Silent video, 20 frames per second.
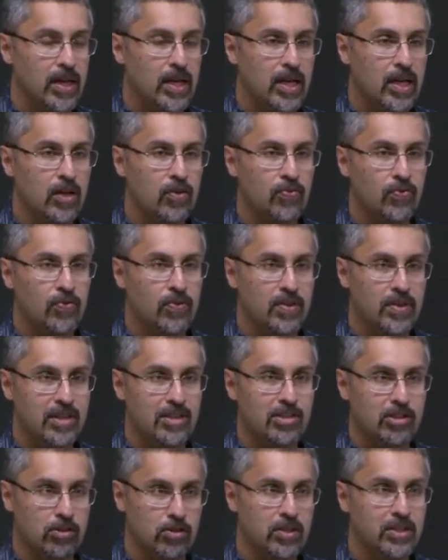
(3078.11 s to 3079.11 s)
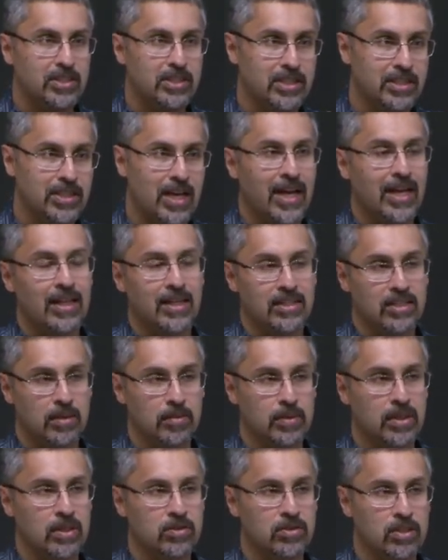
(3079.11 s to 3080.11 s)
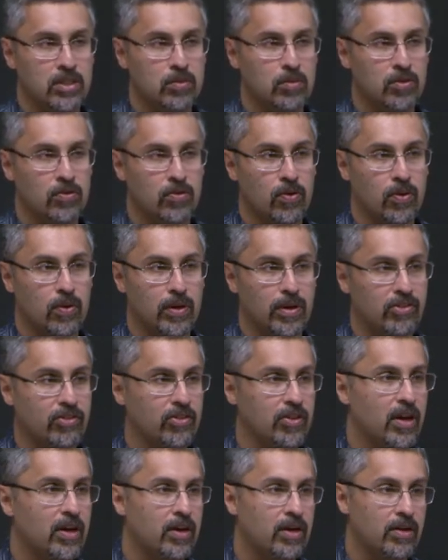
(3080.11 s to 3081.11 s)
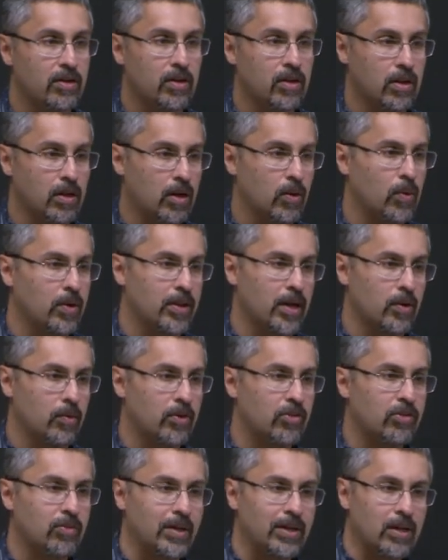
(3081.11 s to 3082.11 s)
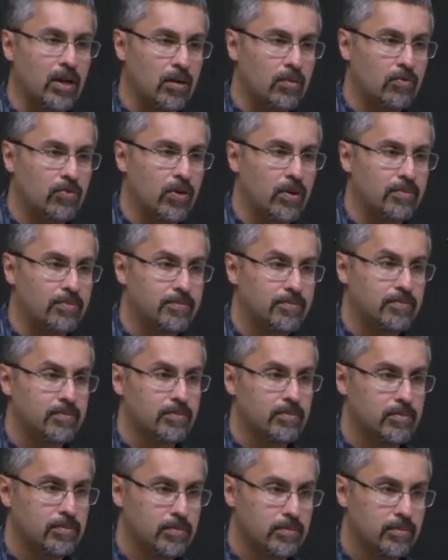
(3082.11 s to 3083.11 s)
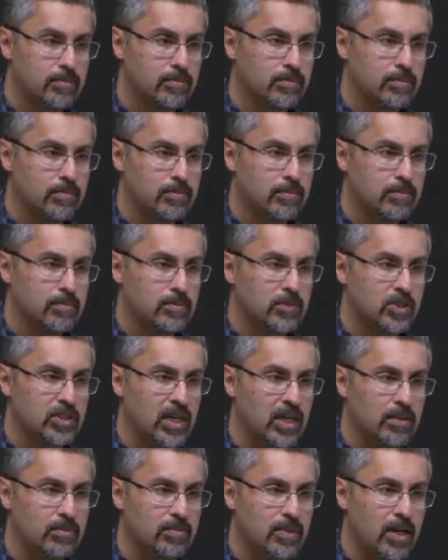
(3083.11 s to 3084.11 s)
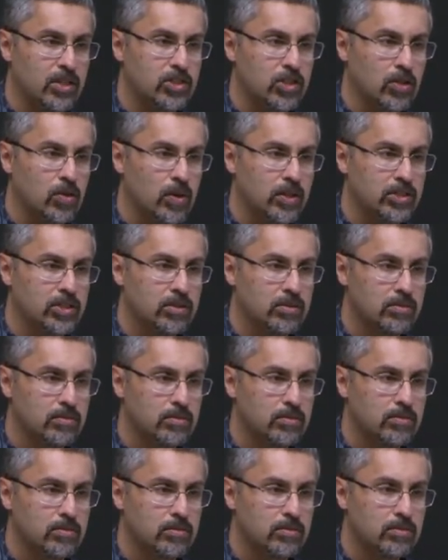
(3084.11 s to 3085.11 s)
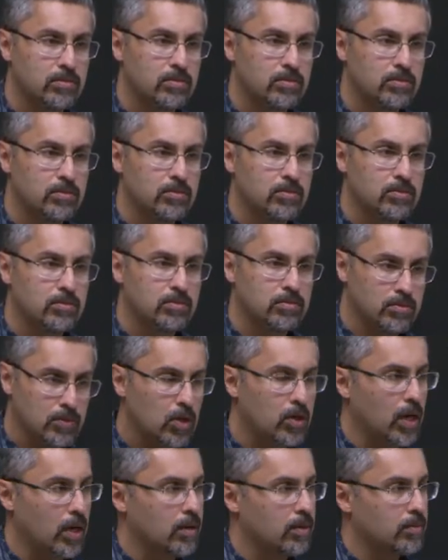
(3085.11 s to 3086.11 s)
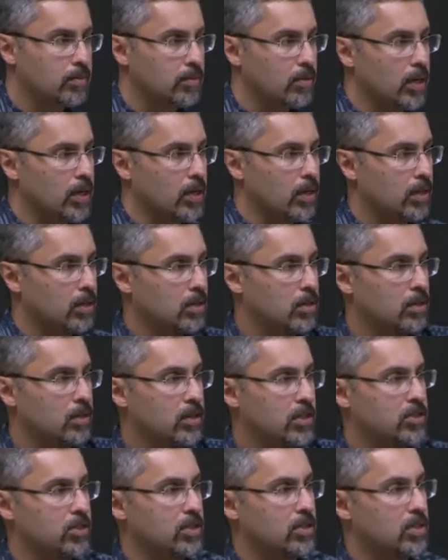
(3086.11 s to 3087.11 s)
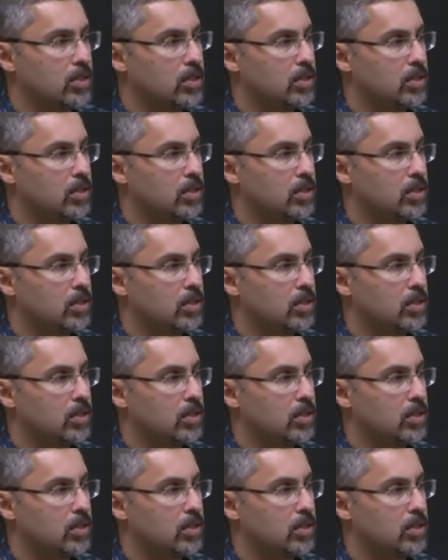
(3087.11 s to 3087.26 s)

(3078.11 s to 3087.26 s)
If this looks exactly like something you've seen before, it's not at all clear where that risk might come from. Does that answer your question? Okay, great. Yes, sir.